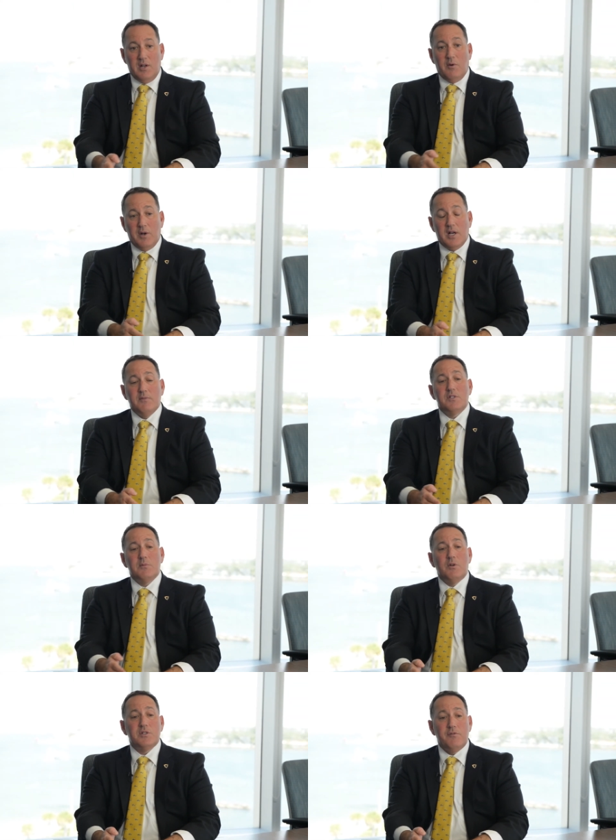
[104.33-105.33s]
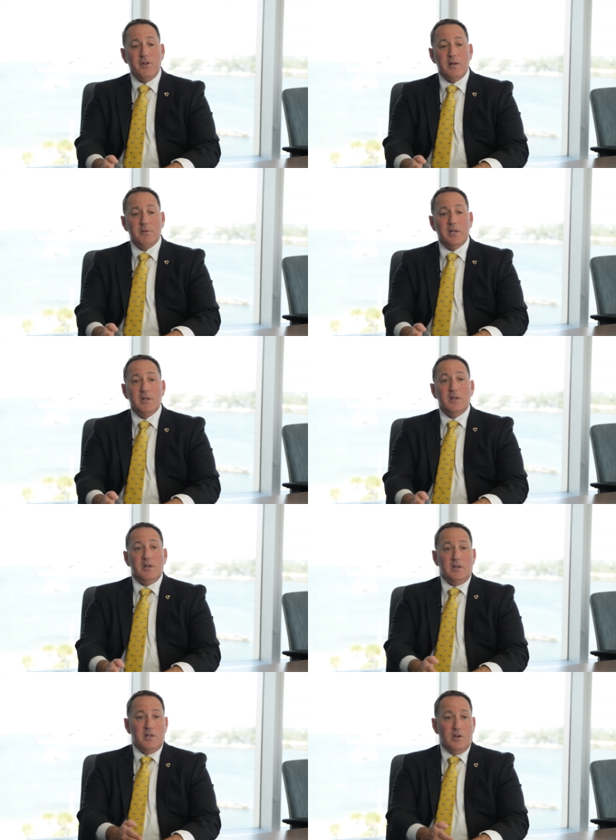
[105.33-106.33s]
Now when it comes to multifamily,
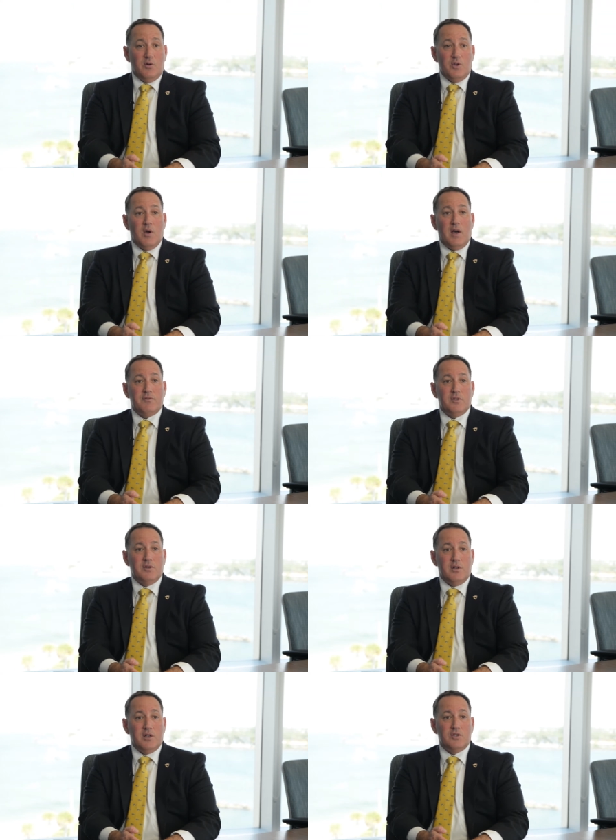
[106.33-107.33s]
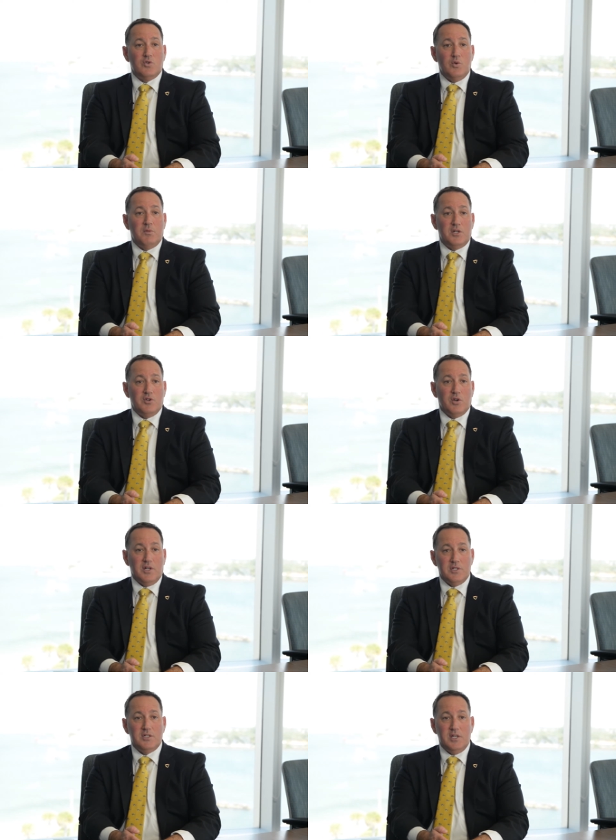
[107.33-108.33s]
you have to assume that you're going
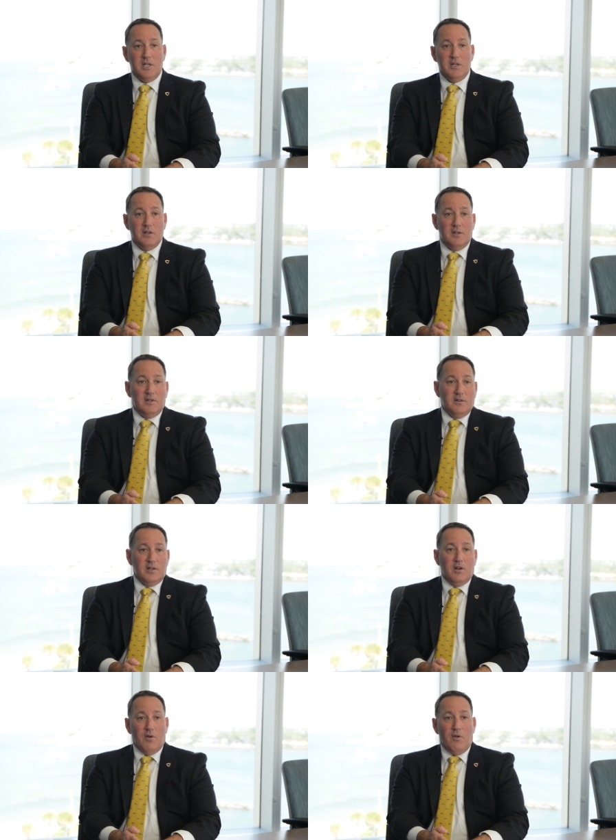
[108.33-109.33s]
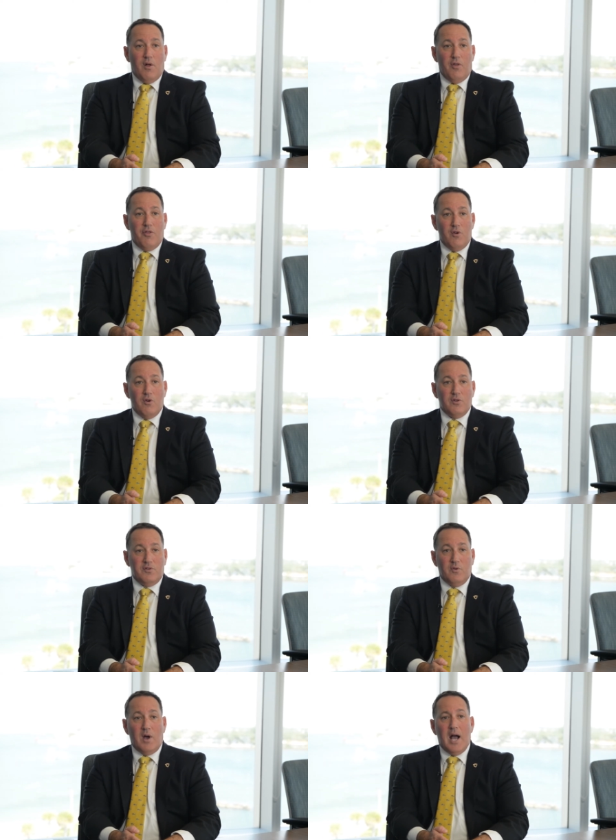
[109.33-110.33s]
to see a third
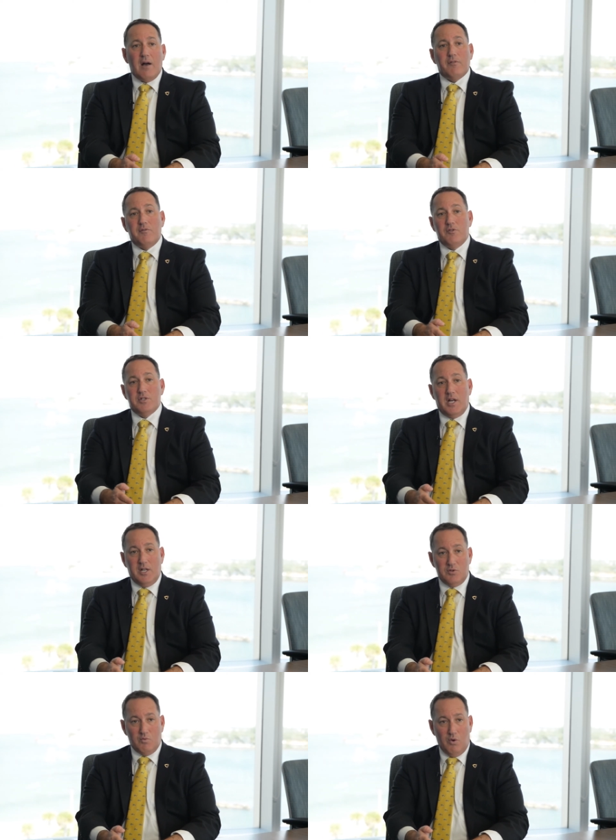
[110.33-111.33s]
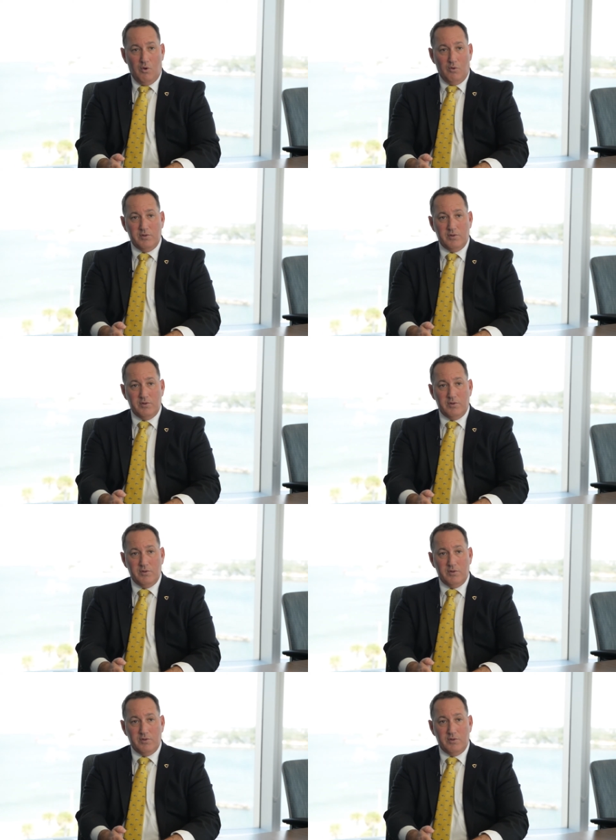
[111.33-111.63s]
to a half of your tenants roll.